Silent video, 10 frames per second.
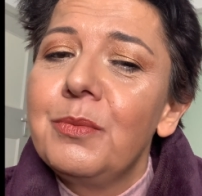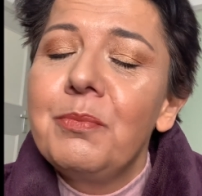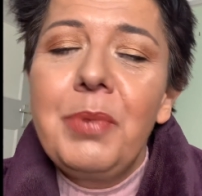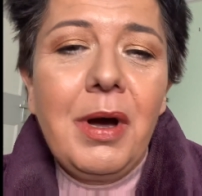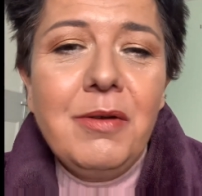
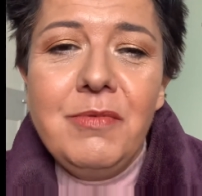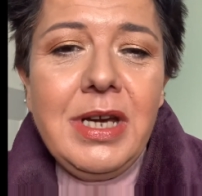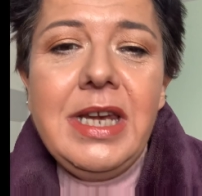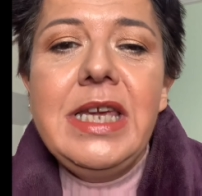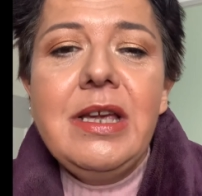But I
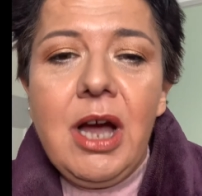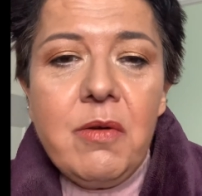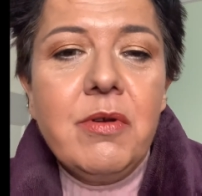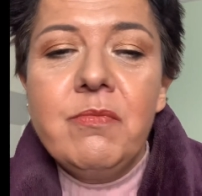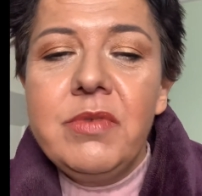really,
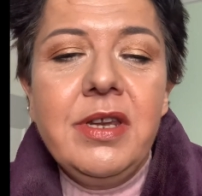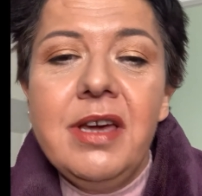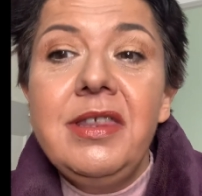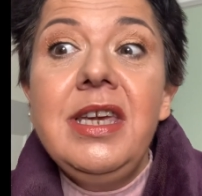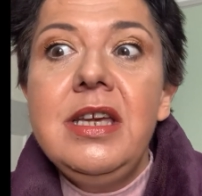
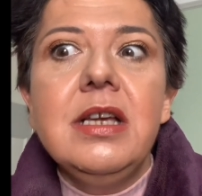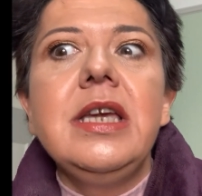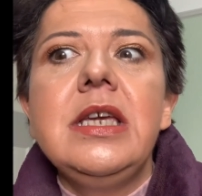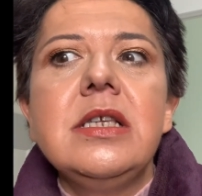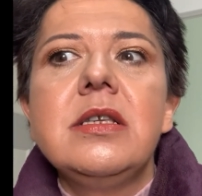nothing
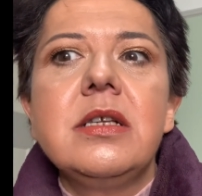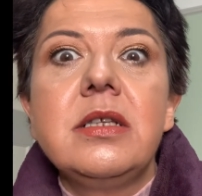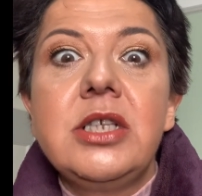is